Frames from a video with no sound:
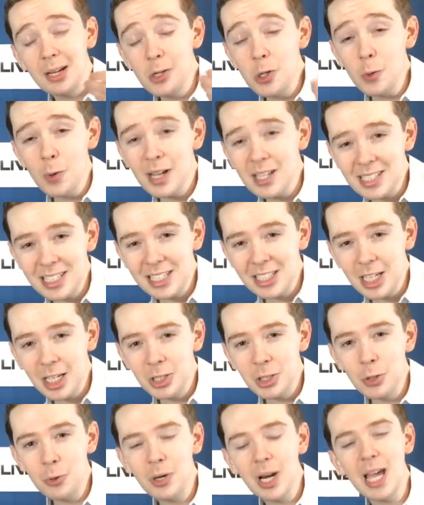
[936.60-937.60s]
new
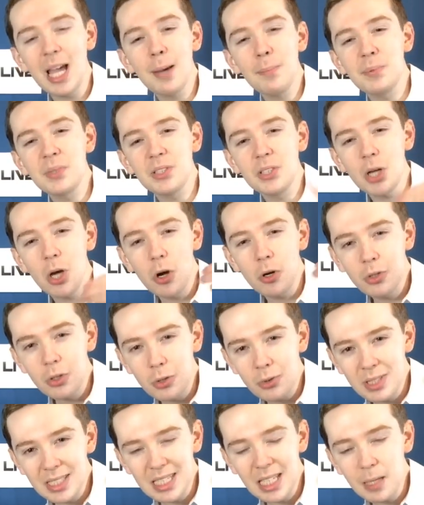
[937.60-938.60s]
LCJ Q&A episode,
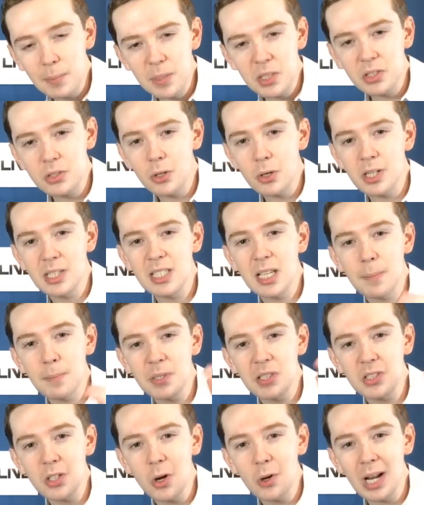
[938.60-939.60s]
new Cinema Stories
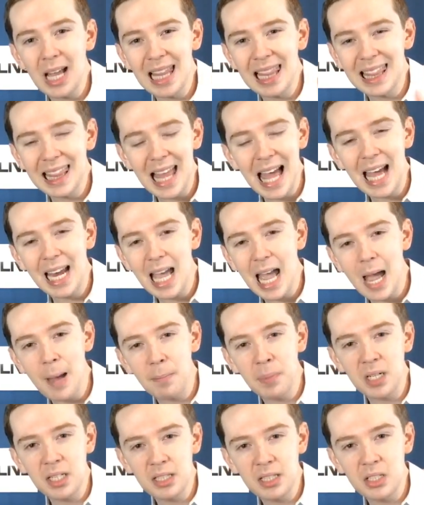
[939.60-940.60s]
episode. A lot
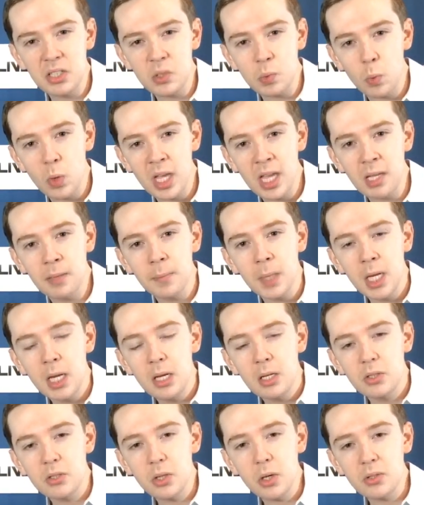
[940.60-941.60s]
happening this week.
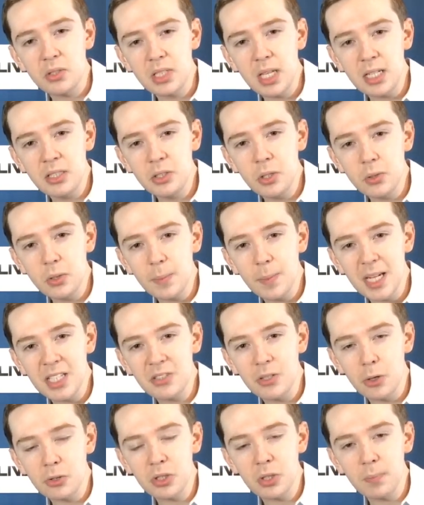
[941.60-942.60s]
So, stay tuned to my
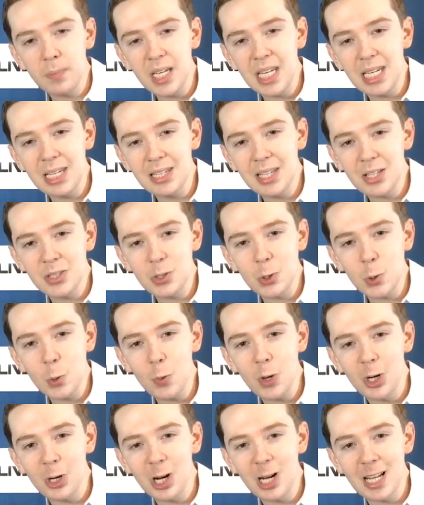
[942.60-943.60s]
social media. That's
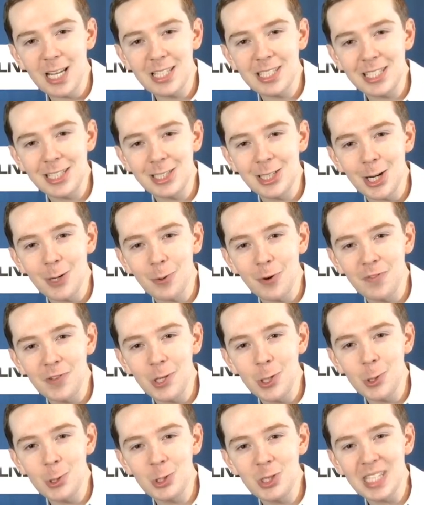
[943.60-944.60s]
Twitter at LCJ
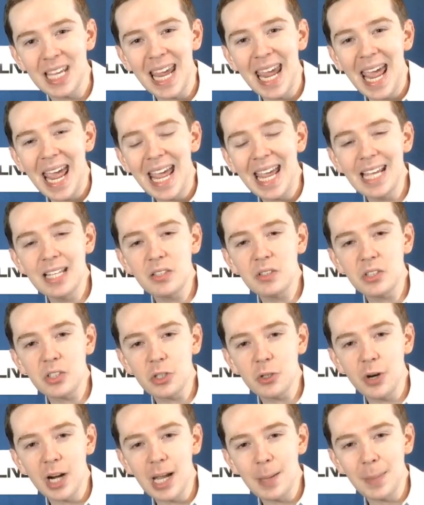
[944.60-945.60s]
Reviews,
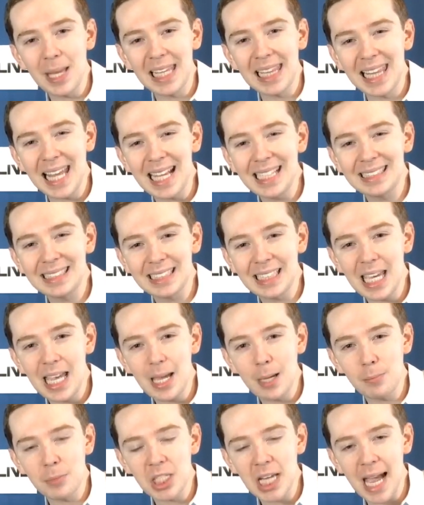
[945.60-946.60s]
Instagram at
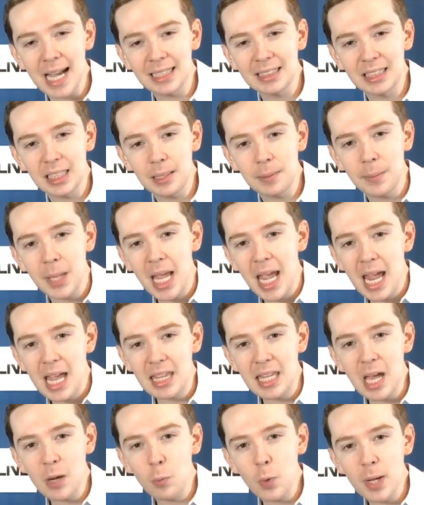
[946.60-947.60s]
LightsCamJackson,
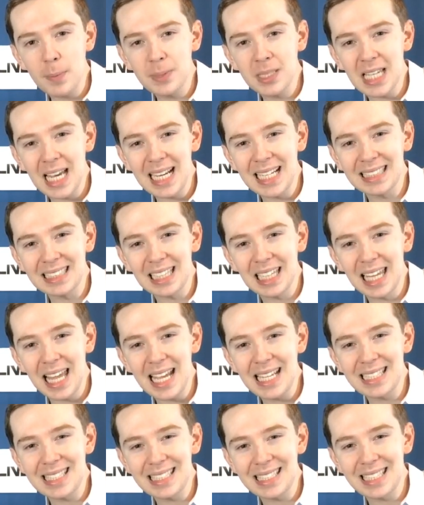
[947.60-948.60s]
and that website is
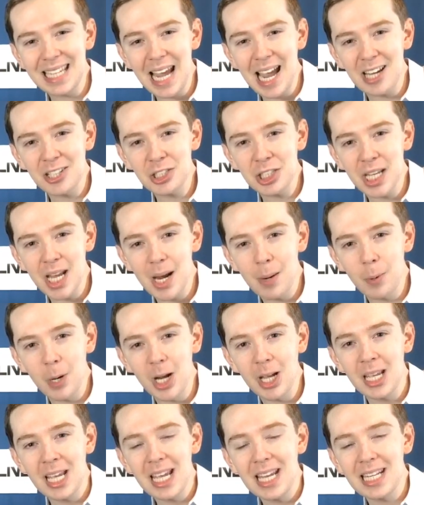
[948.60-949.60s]

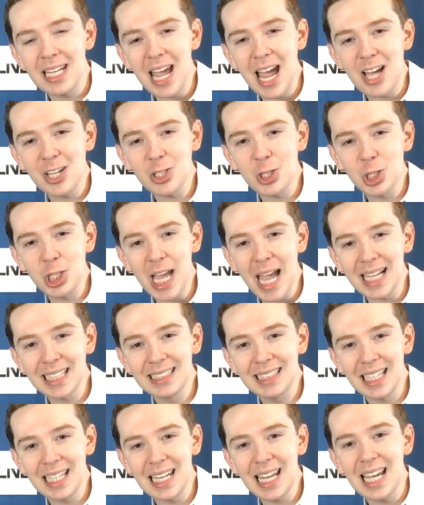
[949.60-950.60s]

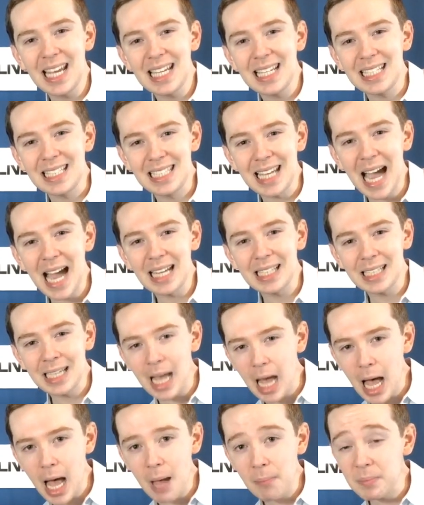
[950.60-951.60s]

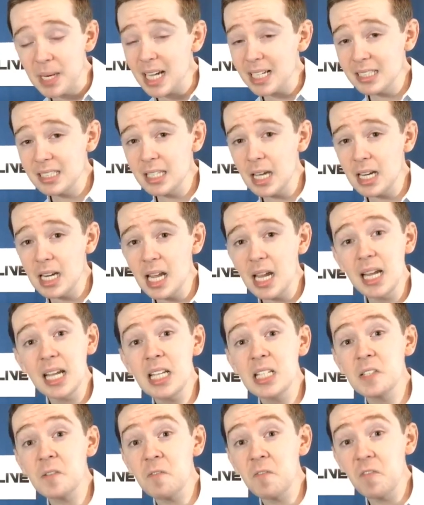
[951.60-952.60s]
lights-camera-jackson.com. Next Sunday
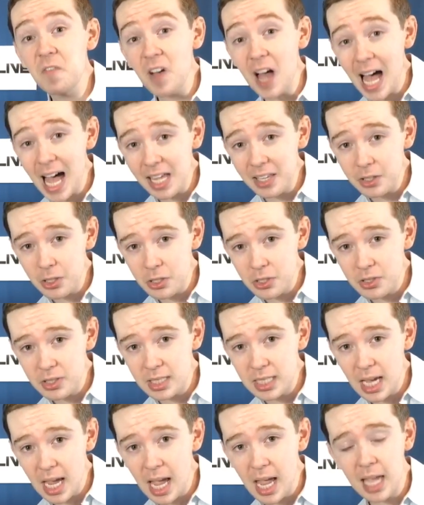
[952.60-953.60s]
is
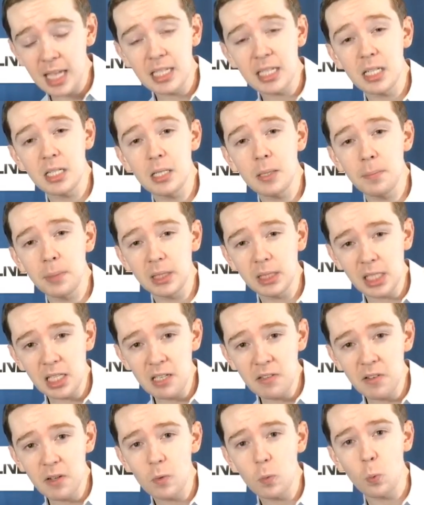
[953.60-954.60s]
Father's Day. Can you
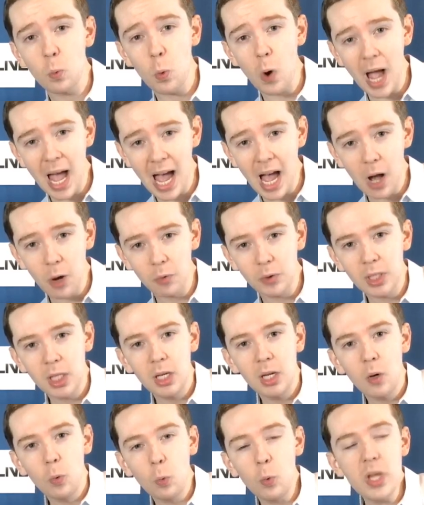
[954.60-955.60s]
believe it? Wow.
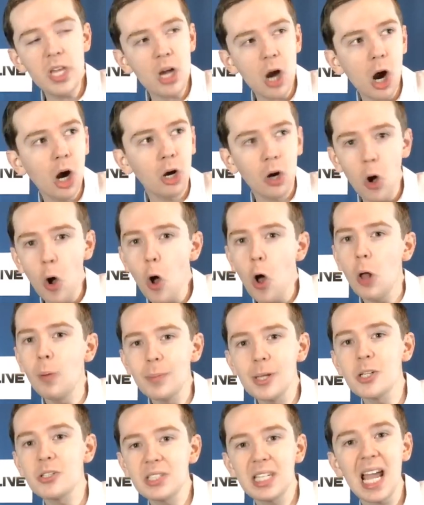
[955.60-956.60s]
We are
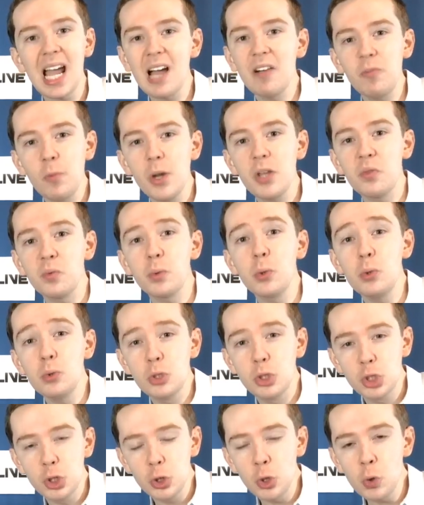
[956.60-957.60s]
almost halfway
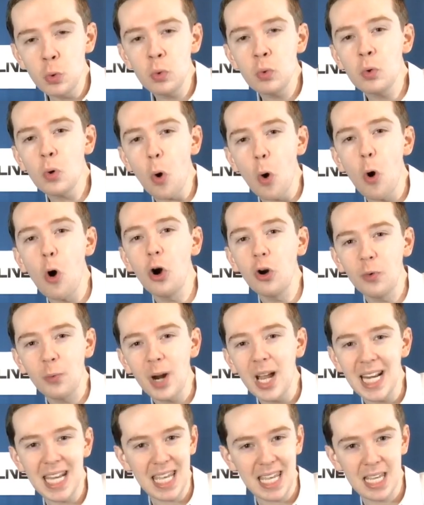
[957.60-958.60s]
through June
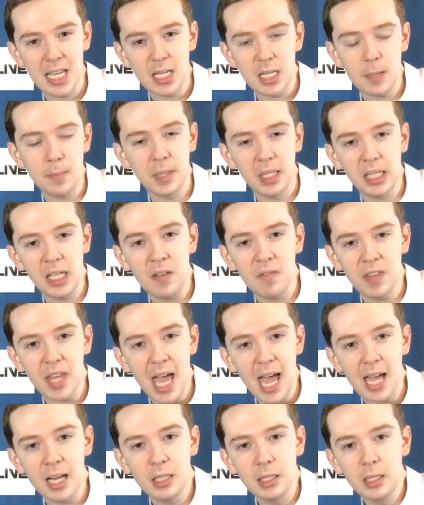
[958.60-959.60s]
already. Can you believe
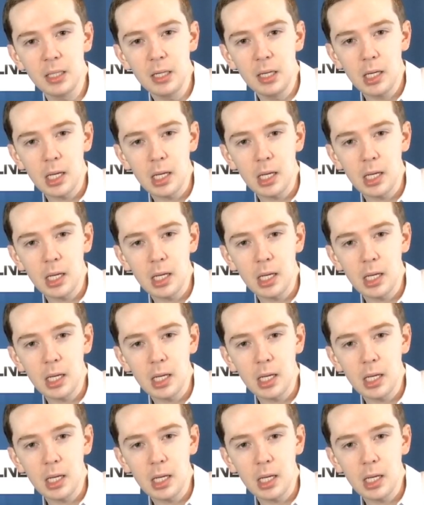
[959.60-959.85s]
that?